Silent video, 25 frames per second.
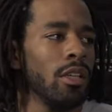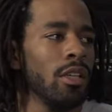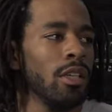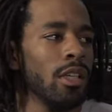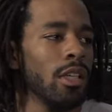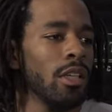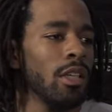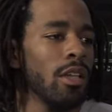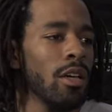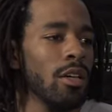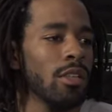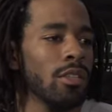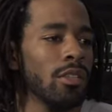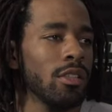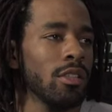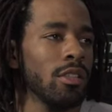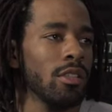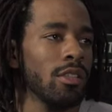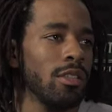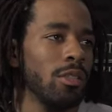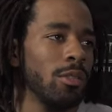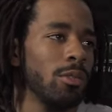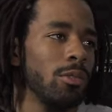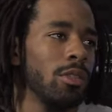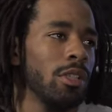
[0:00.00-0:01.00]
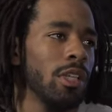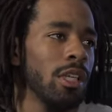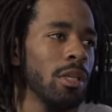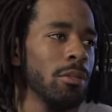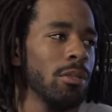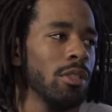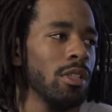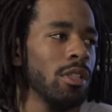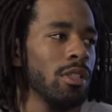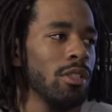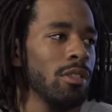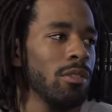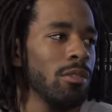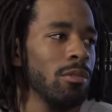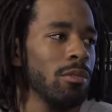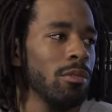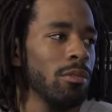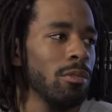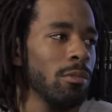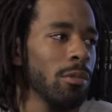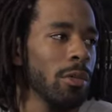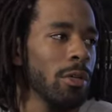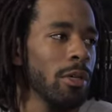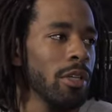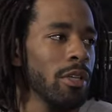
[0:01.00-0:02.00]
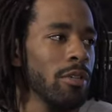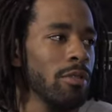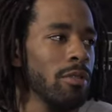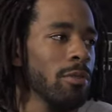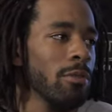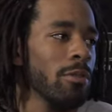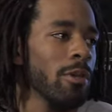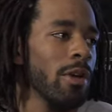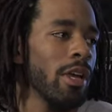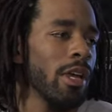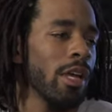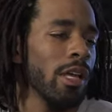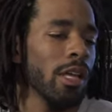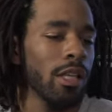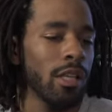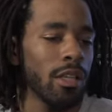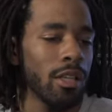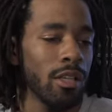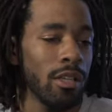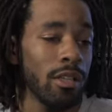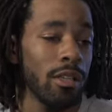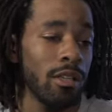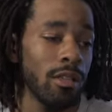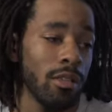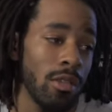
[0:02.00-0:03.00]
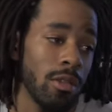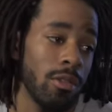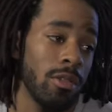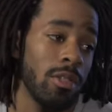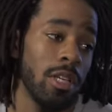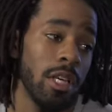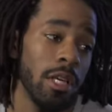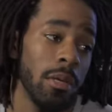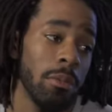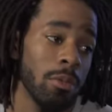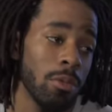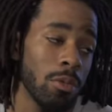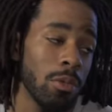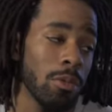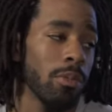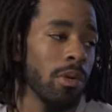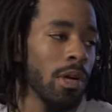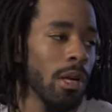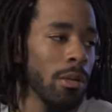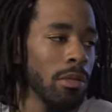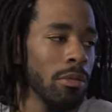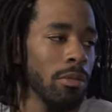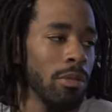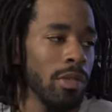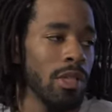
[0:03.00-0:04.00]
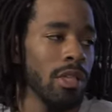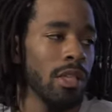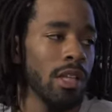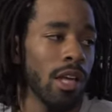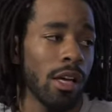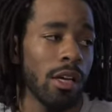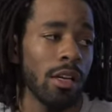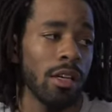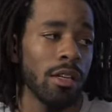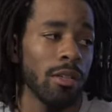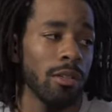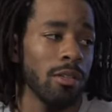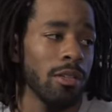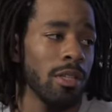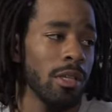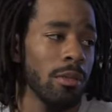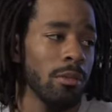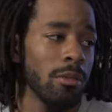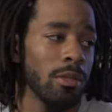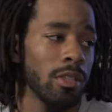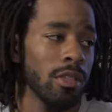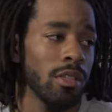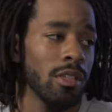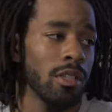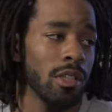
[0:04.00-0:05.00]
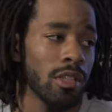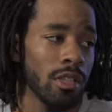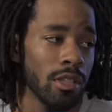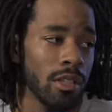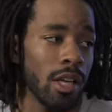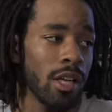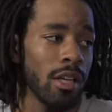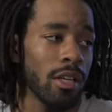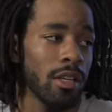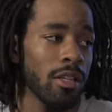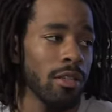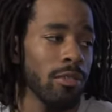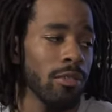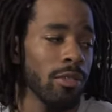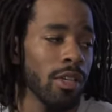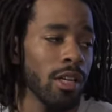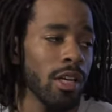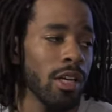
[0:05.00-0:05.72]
They lost to two teams that weren't even ranked. Those teams would probably beat a lot of other teams in a lot of different